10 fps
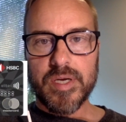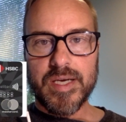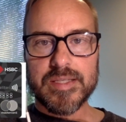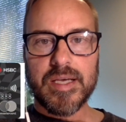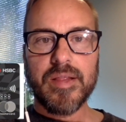
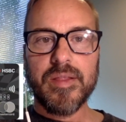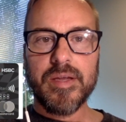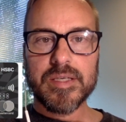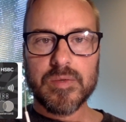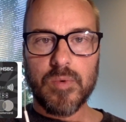as
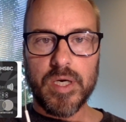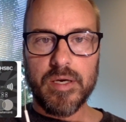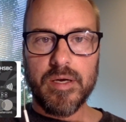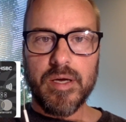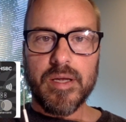this
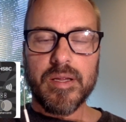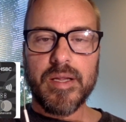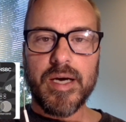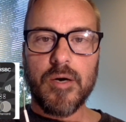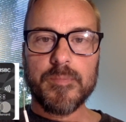one.
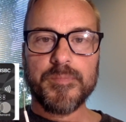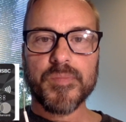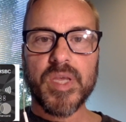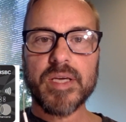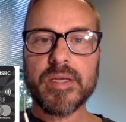Now,
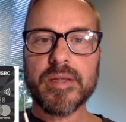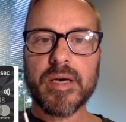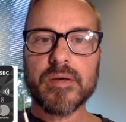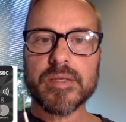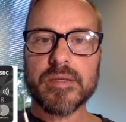
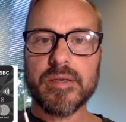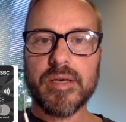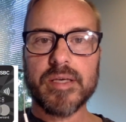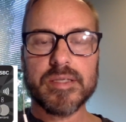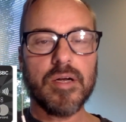80,000
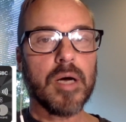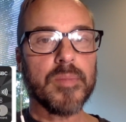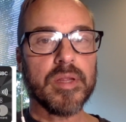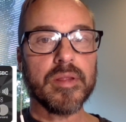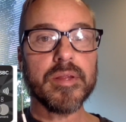has not
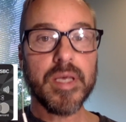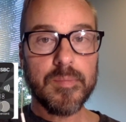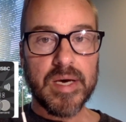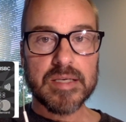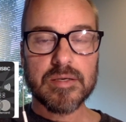been the
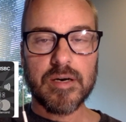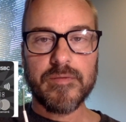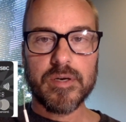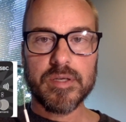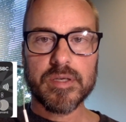best
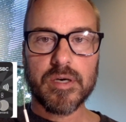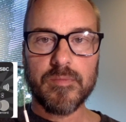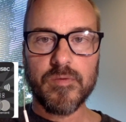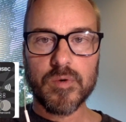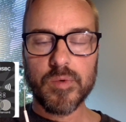offer on this card
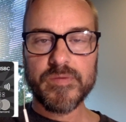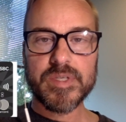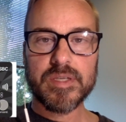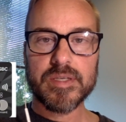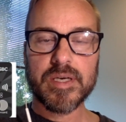before. We've
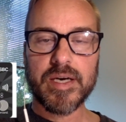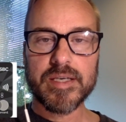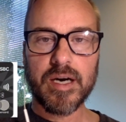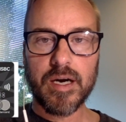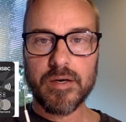seen it as high as
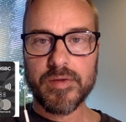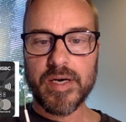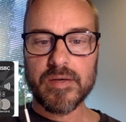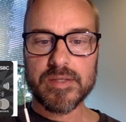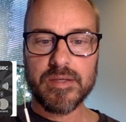
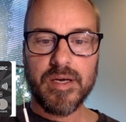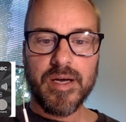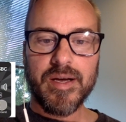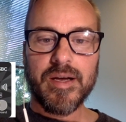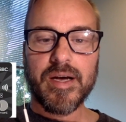100,000
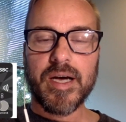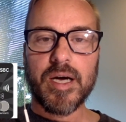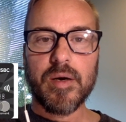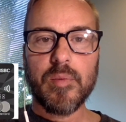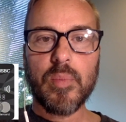
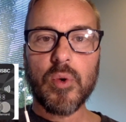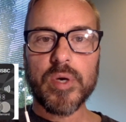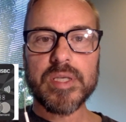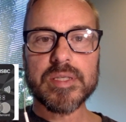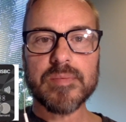
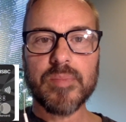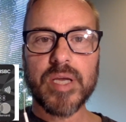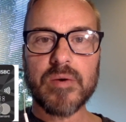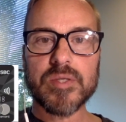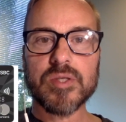points.
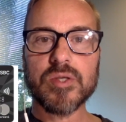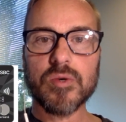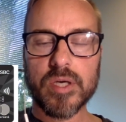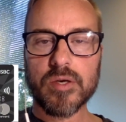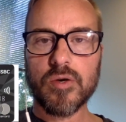That was
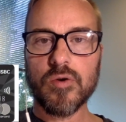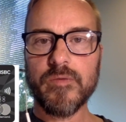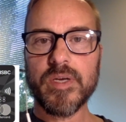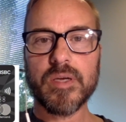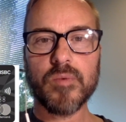during
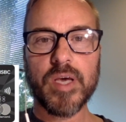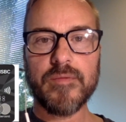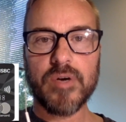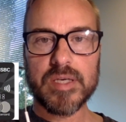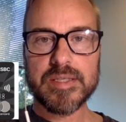COVID, and we
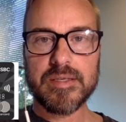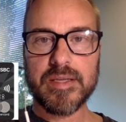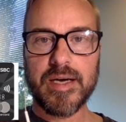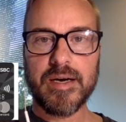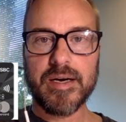have not seen it
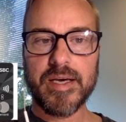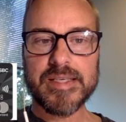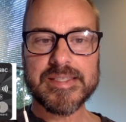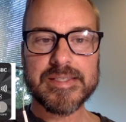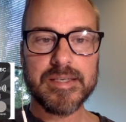that high
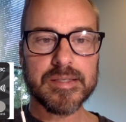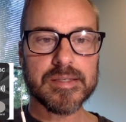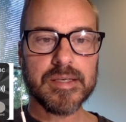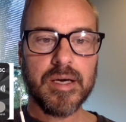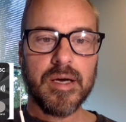since.